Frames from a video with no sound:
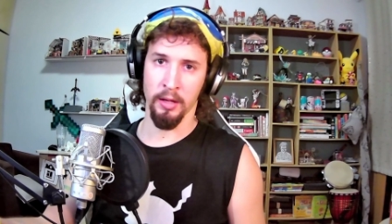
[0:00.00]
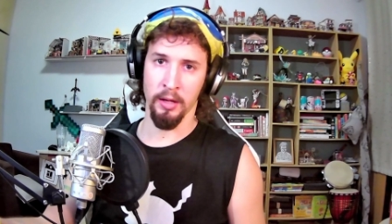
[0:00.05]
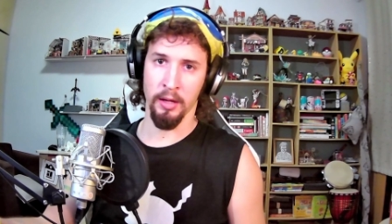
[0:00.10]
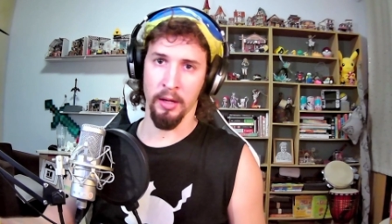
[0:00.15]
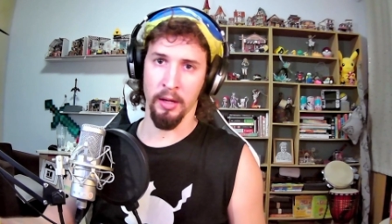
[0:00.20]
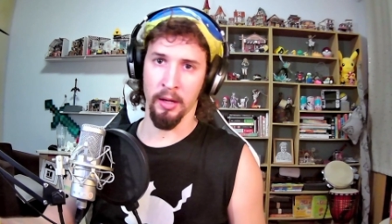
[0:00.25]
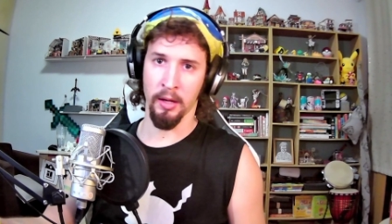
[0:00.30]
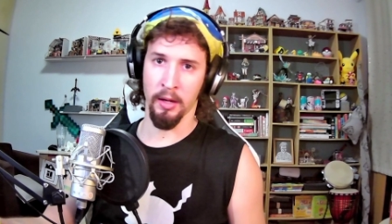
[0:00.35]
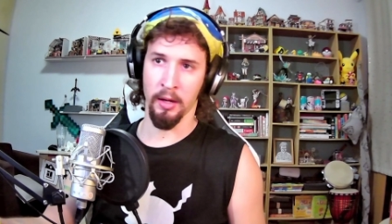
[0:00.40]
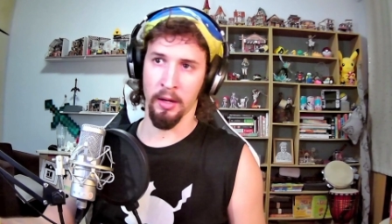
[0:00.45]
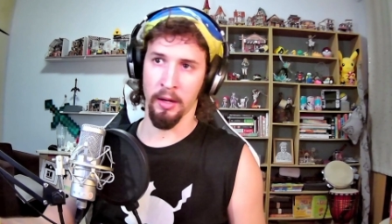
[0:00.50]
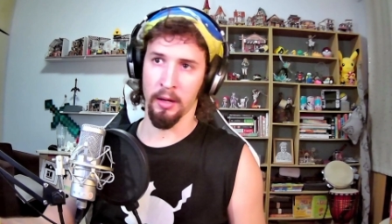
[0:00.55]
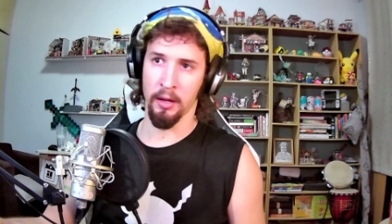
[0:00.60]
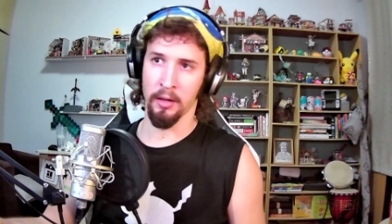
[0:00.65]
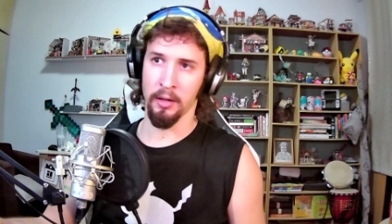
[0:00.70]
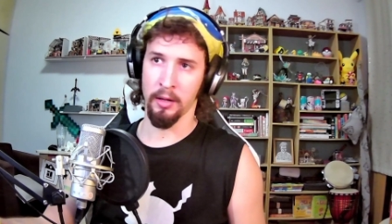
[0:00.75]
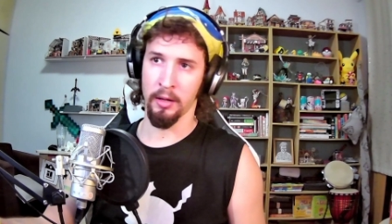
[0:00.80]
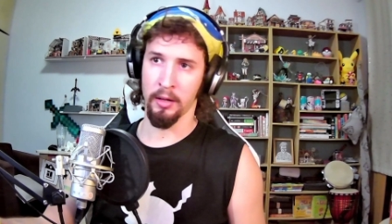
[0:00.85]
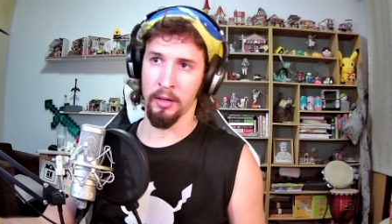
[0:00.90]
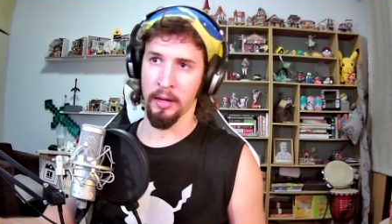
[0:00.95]
and
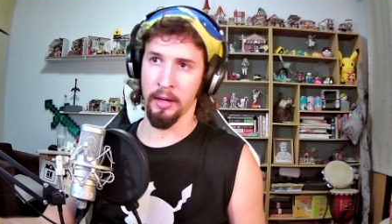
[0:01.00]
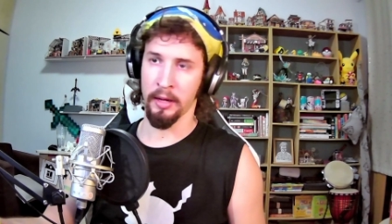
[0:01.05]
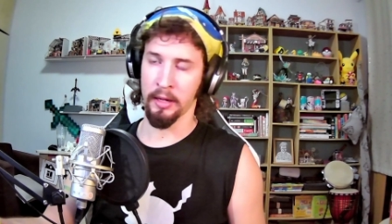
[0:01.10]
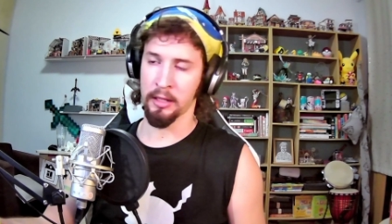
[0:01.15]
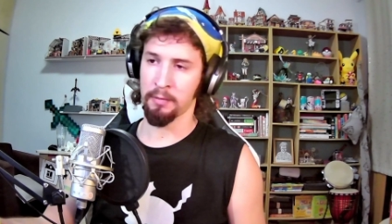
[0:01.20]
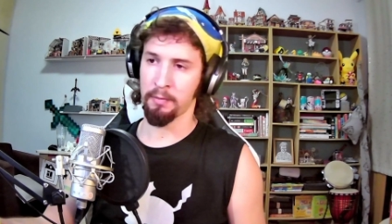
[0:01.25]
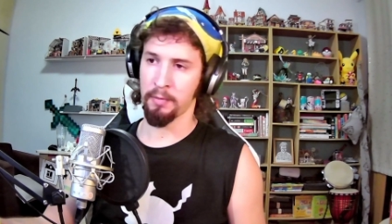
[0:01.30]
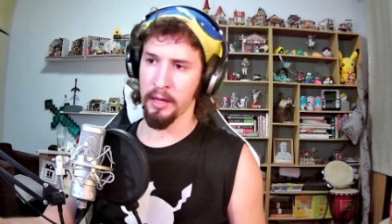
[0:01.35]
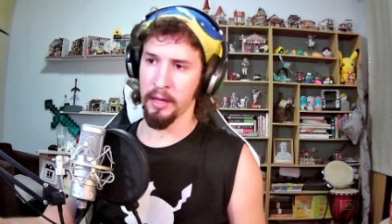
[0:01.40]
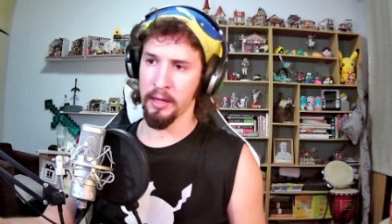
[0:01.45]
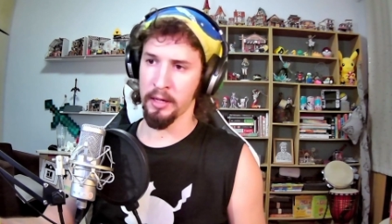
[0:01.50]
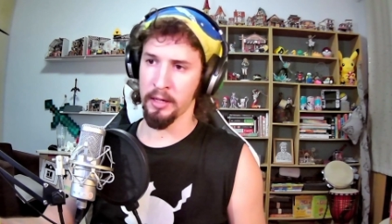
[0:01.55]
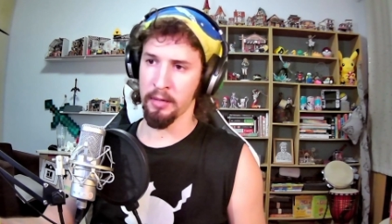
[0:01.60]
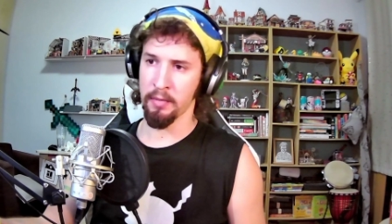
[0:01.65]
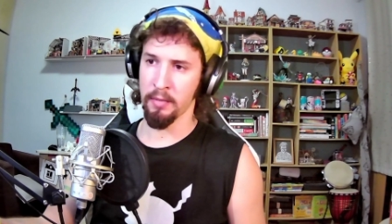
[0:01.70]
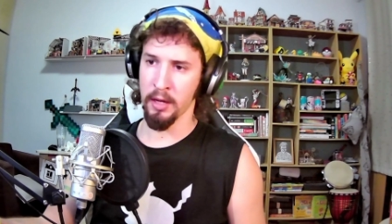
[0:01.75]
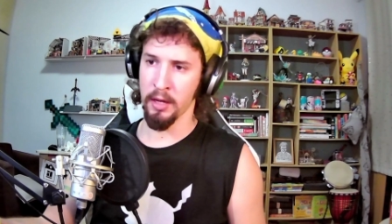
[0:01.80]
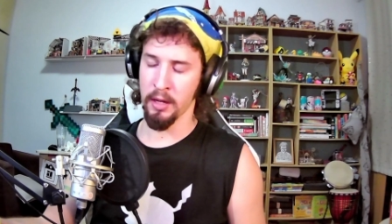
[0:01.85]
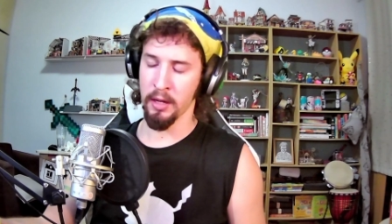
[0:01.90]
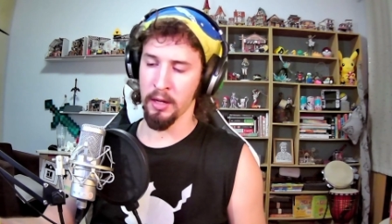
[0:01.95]
they explained to
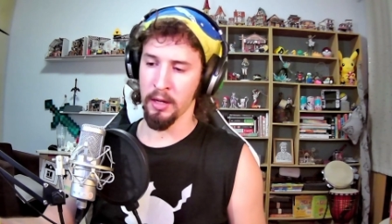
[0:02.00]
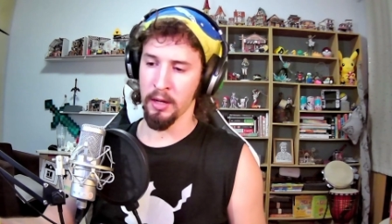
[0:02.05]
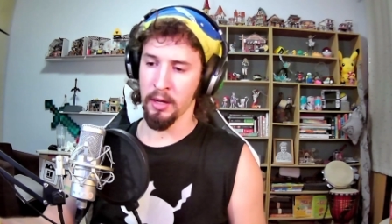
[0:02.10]
me